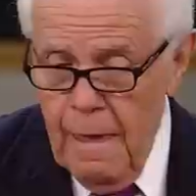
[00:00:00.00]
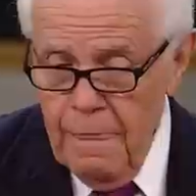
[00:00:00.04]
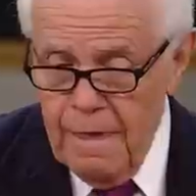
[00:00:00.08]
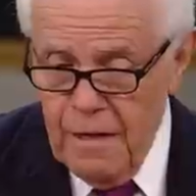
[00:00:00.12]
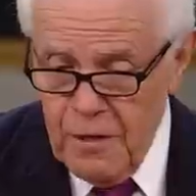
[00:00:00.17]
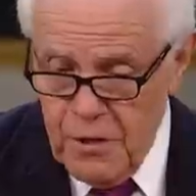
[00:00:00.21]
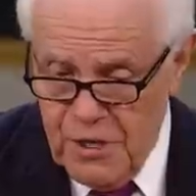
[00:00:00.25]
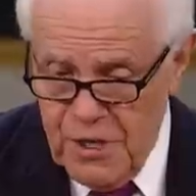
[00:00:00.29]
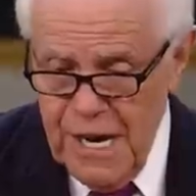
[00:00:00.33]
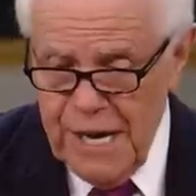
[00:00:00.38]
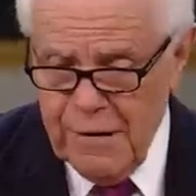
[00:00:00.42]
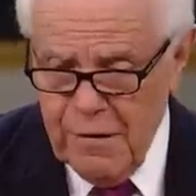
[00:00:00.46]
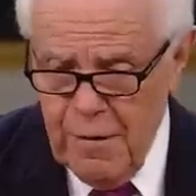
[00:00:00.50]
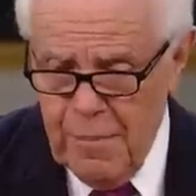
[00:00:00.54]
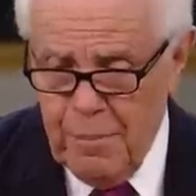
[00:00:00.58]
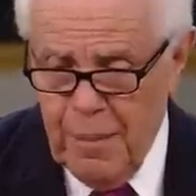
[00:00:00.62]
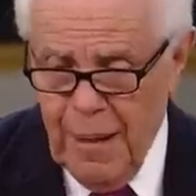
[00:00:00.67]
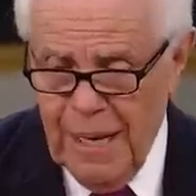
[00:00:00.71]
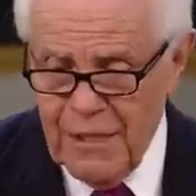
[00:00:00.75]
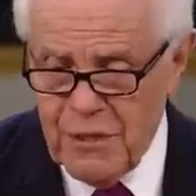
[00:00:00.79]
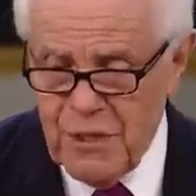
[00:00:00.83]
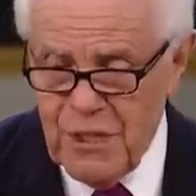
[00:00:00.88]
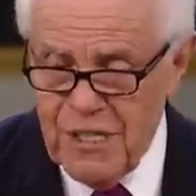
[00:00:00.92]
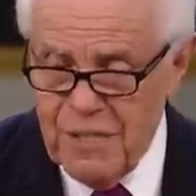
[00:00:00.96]
The secret
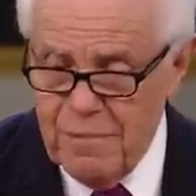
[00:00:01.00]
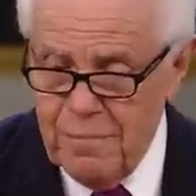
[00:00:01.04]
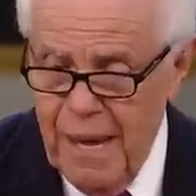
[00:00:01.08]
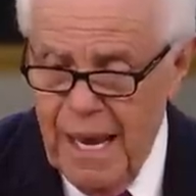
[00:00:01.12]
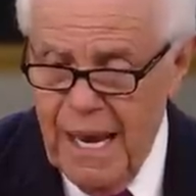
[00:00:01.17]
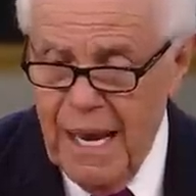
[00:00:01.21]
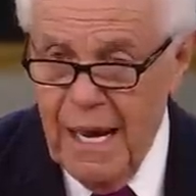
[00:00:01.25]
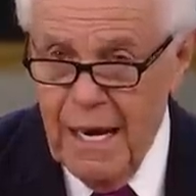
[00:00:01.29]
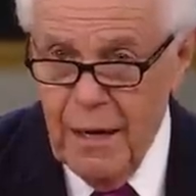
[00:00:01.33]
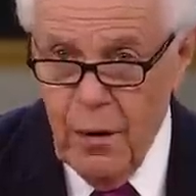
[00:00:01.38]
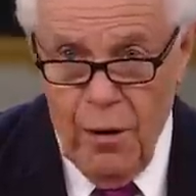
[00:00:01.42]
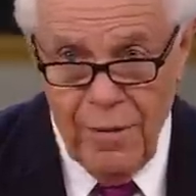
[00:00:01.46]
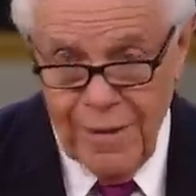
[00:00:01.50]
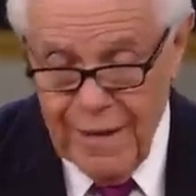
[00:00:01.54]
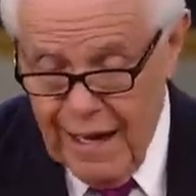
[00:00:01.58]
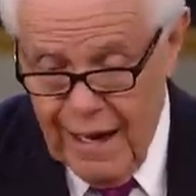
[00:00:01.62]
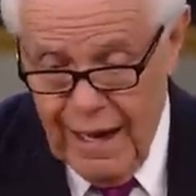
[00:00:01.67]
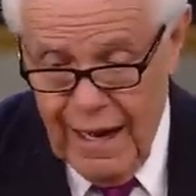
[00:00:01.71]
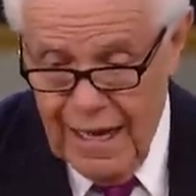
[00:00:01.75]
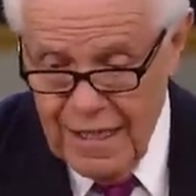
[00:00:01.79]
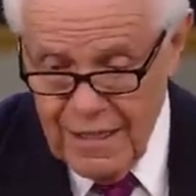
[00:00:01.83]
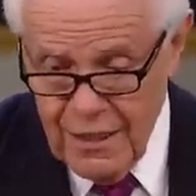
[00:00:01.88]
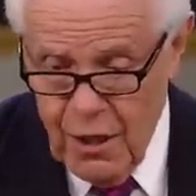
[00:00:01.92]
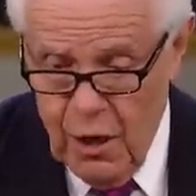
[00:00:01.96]
place is made, or the
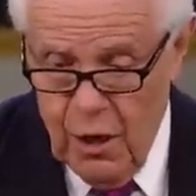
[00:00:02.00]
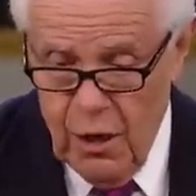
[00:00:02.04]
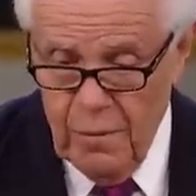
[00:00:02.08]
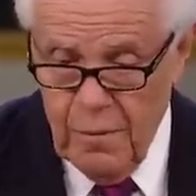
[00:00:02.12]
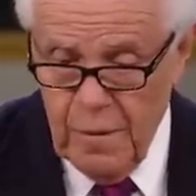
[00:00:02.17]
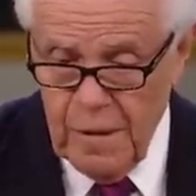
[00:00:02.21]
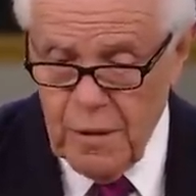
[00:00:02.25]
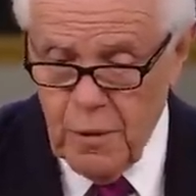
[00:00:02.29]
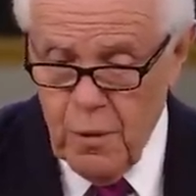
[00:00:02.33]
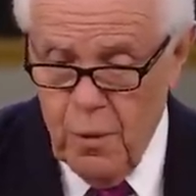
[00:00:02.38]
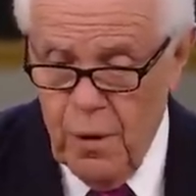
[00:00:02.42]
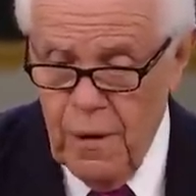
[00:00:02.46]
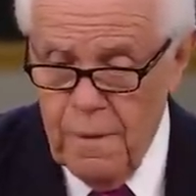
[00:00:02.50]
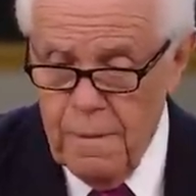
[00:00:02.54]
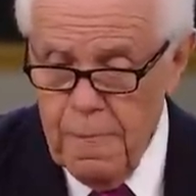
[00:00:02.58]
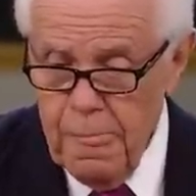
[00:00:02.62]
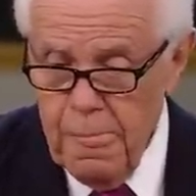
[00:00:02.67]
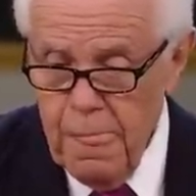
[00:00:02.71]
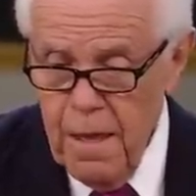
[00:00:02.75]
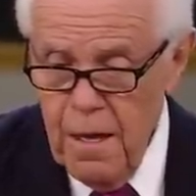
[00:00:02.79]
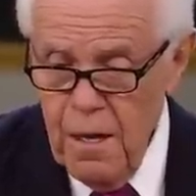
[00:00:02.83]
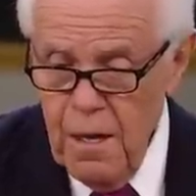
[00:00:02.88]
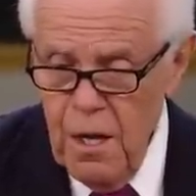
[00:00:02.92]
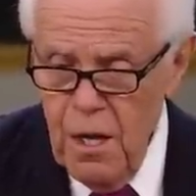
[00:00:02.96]
closet, call it what you want,
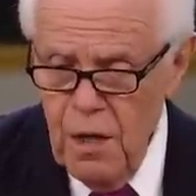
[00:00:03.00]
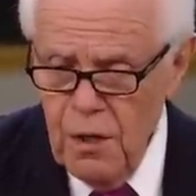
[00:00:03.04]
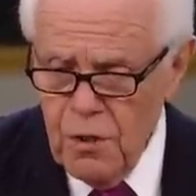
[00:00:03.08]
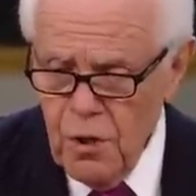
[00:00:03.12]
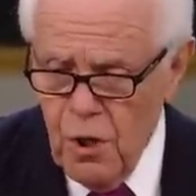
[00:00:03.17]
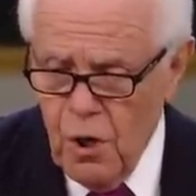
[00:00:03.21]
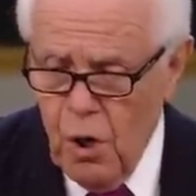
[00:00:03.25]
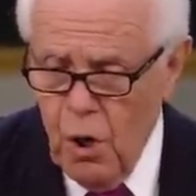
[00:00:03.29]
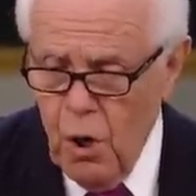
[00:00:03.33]
to